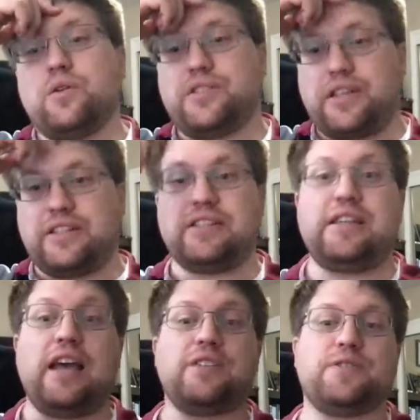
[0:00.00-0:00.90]

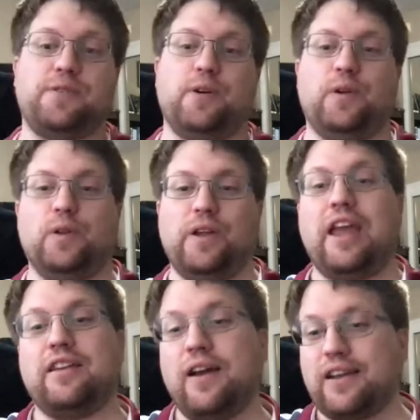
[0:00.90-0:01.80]
successful
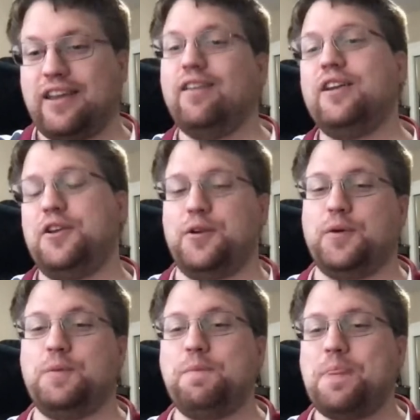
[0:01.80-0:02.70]
and not killing
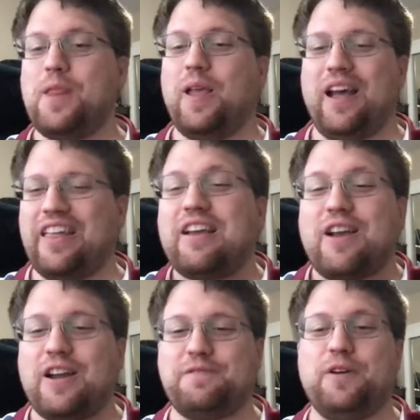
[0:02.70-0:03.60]
you, I think,
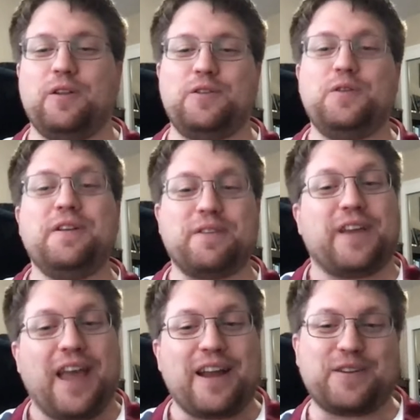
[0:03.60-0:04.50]
kind of fall in two different
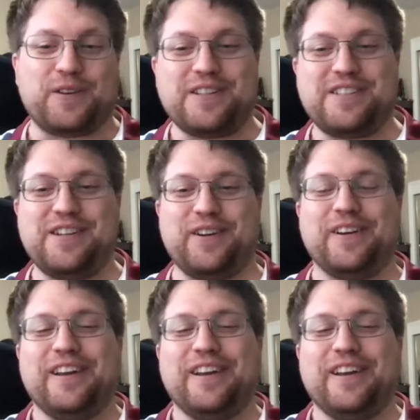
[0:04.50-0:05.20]
categories here.